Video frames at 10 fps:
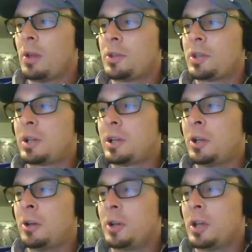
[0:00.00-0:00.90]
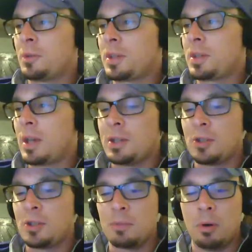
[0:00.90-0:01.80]
one of those clear days where the
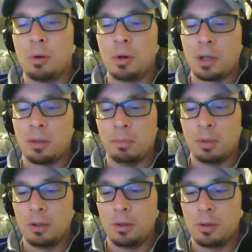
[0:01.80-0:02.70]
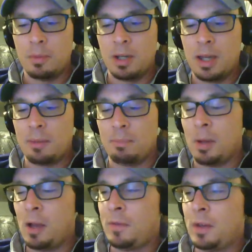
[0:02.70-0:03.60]
sky's just boring and blue. I mean, it had
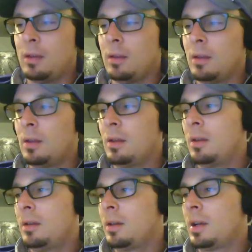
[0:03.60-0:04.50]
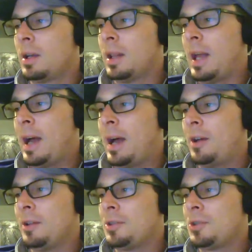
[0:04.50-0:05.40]
puffy
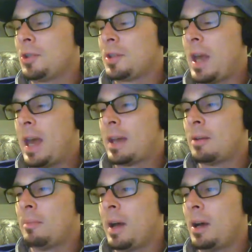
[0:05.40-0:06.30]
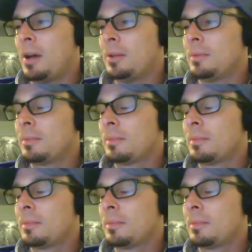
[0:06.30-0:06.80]
clouds just hanging about.